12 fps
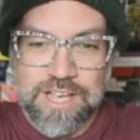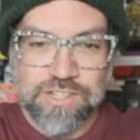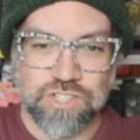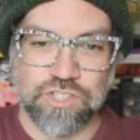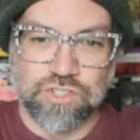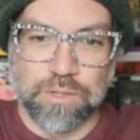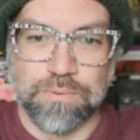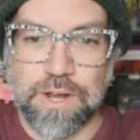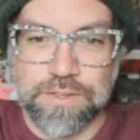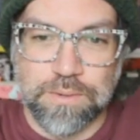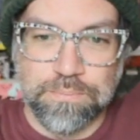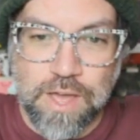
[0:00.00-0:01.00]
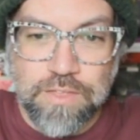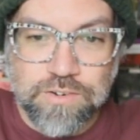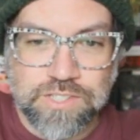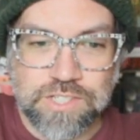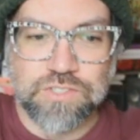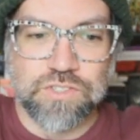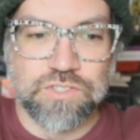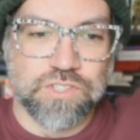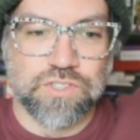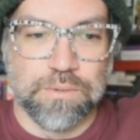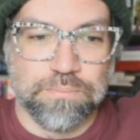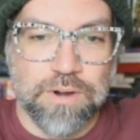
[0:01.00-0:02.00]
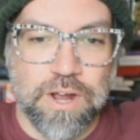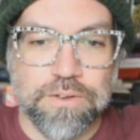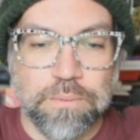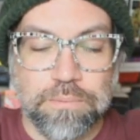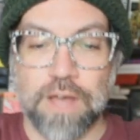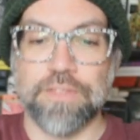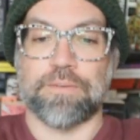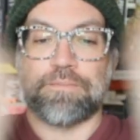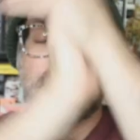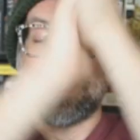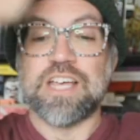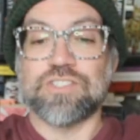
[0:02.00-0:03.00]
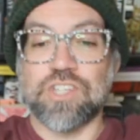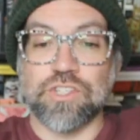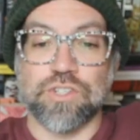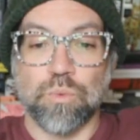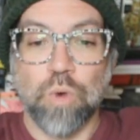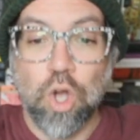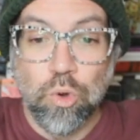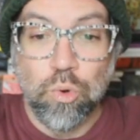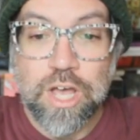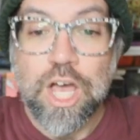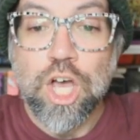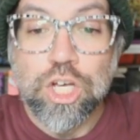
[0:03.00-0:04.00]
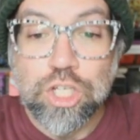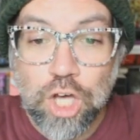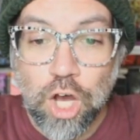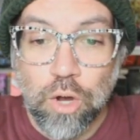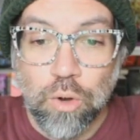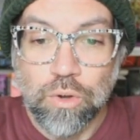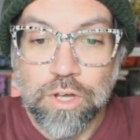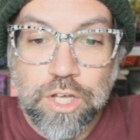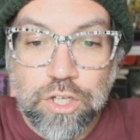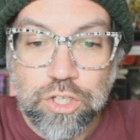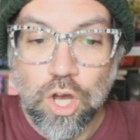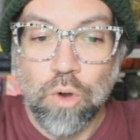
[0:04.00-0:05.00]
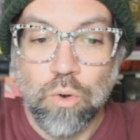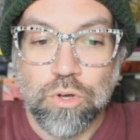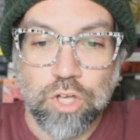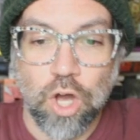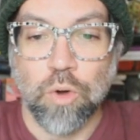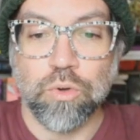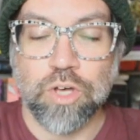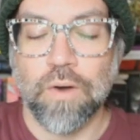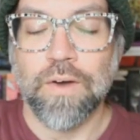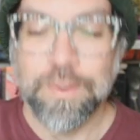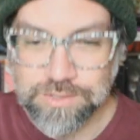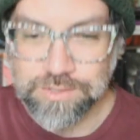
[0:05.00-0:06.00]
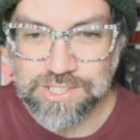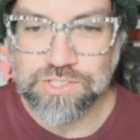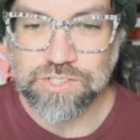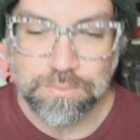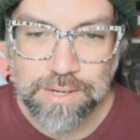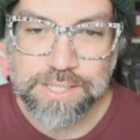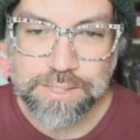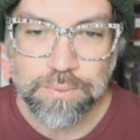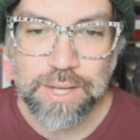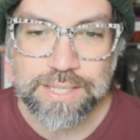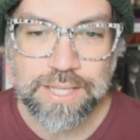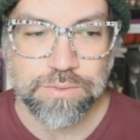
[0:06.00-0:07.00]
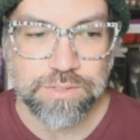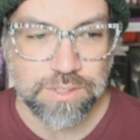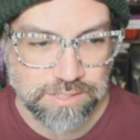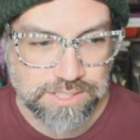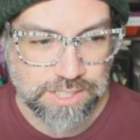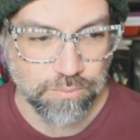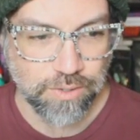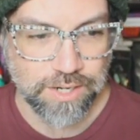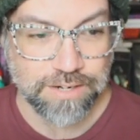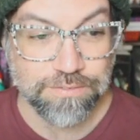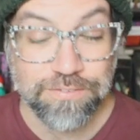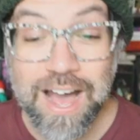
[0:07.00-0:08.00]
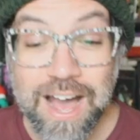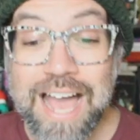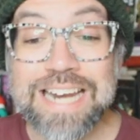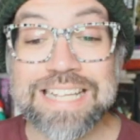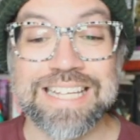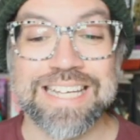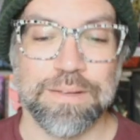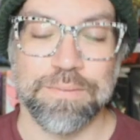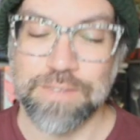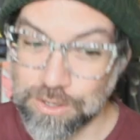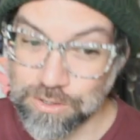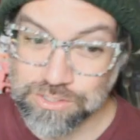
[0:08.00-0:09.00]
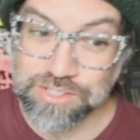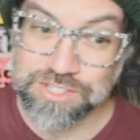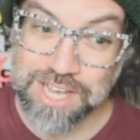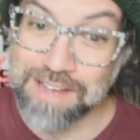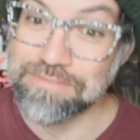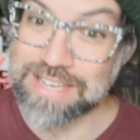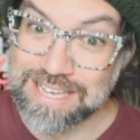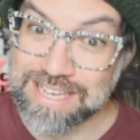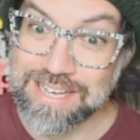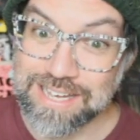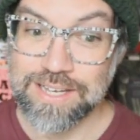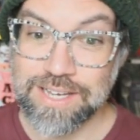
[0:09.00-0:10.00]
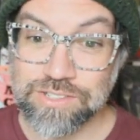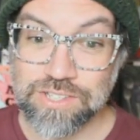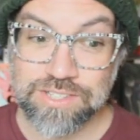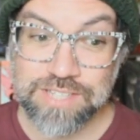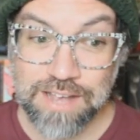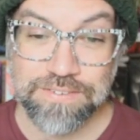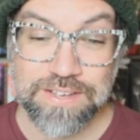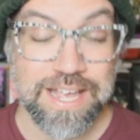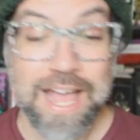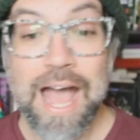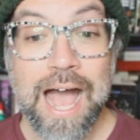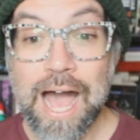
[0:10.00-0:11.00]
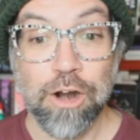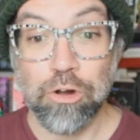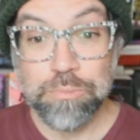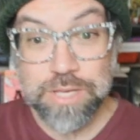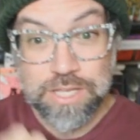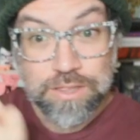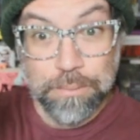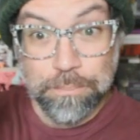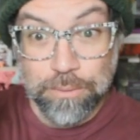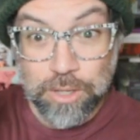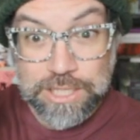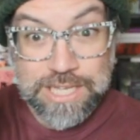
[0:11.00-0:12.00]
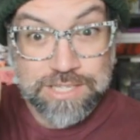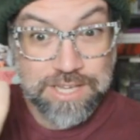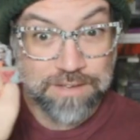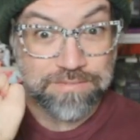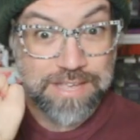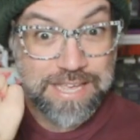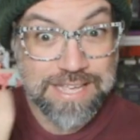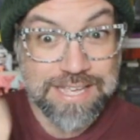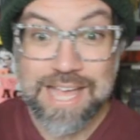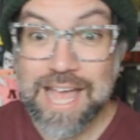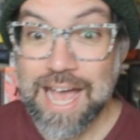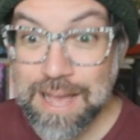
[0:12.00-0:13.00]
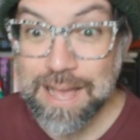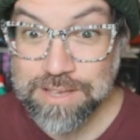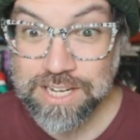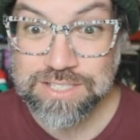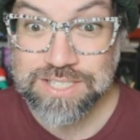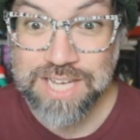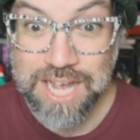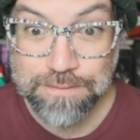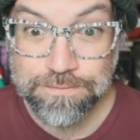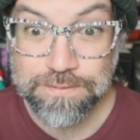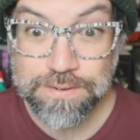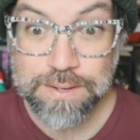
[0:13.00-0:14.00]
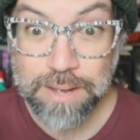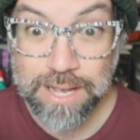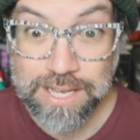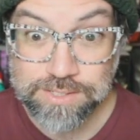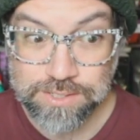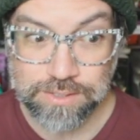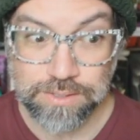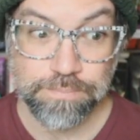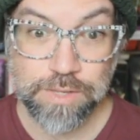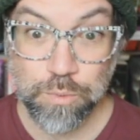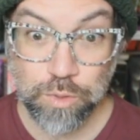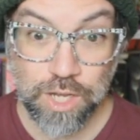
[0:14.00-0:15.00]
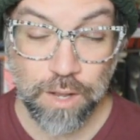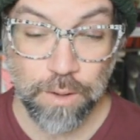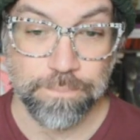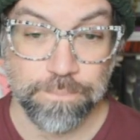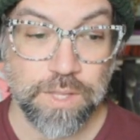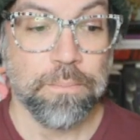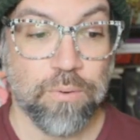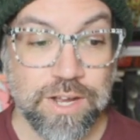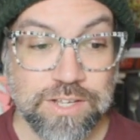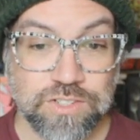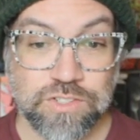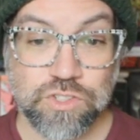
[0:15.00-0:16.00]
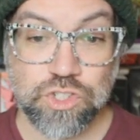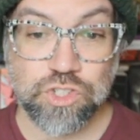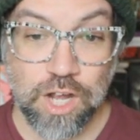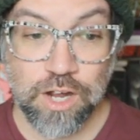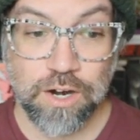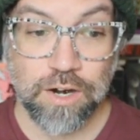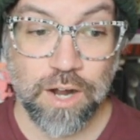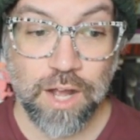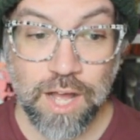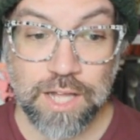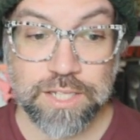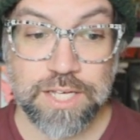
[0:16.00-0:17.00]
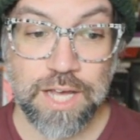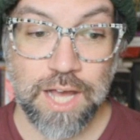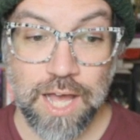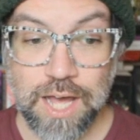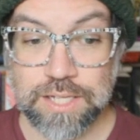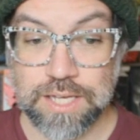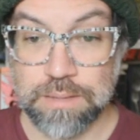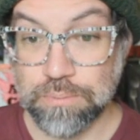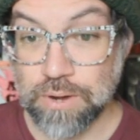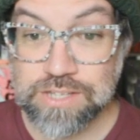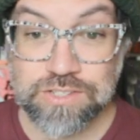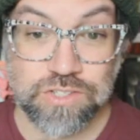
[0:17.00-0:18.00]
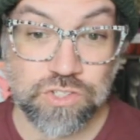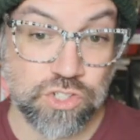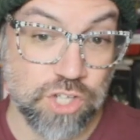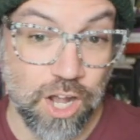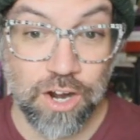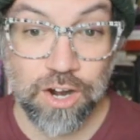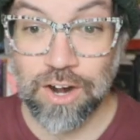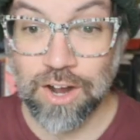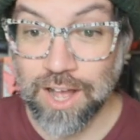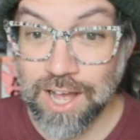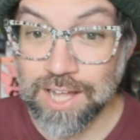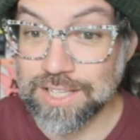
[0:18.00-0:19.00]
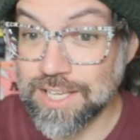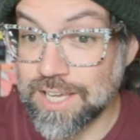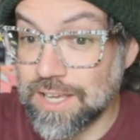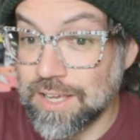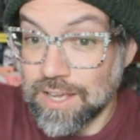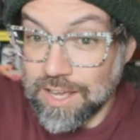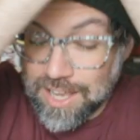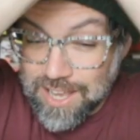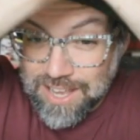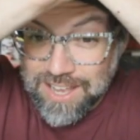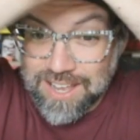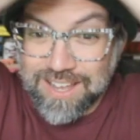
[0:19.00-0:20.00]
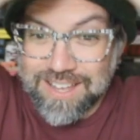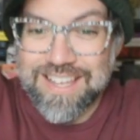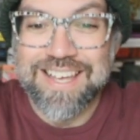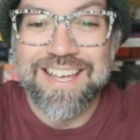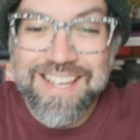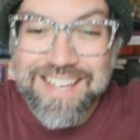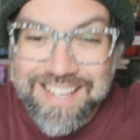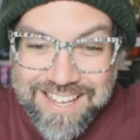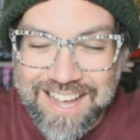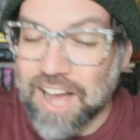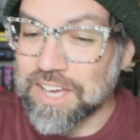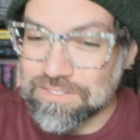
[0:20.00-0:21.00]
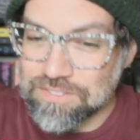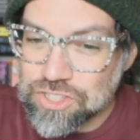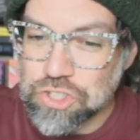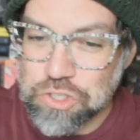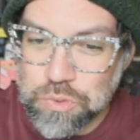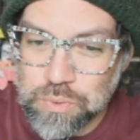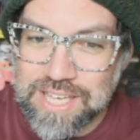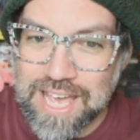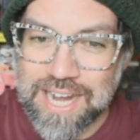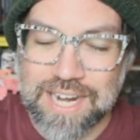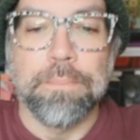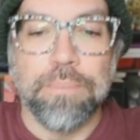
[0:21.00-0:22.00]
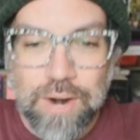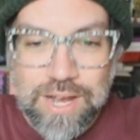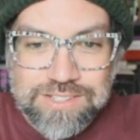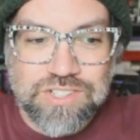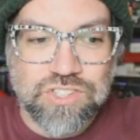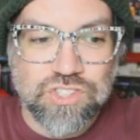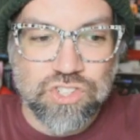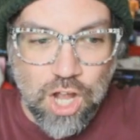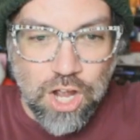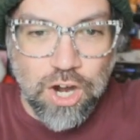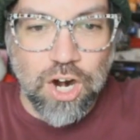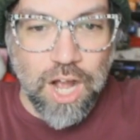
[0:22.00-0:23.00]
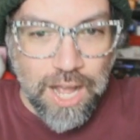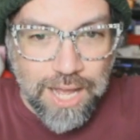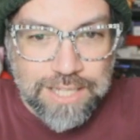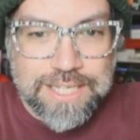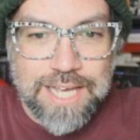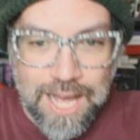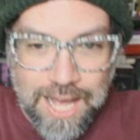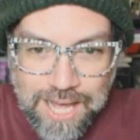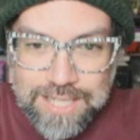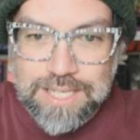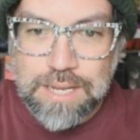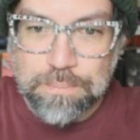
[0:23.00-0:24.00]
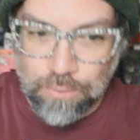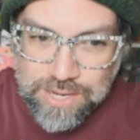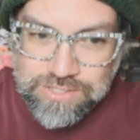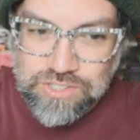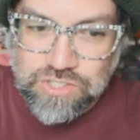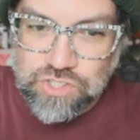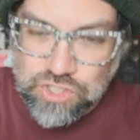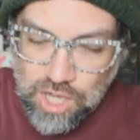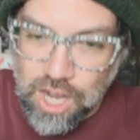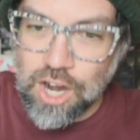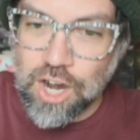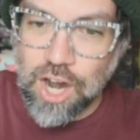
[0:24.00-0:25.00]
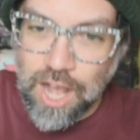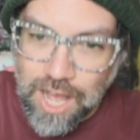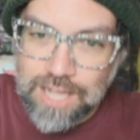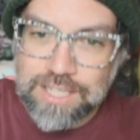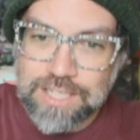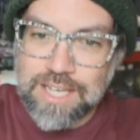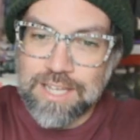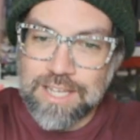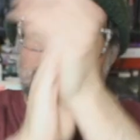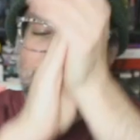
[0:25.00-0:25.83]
sister, brother, brother, sister, sister, brother, brother, sister. Woo! Go. Go, go, go. It was sister, by the way. That was the missing one. And finally, here's a toughie. Here's a toughie. I don't mean the bully toughie. I mean a tough puzzle. Here we go. Present star, holly, holly. Present star, holly. I'll give it to you again. Present star, holly, holly. Present star, holly.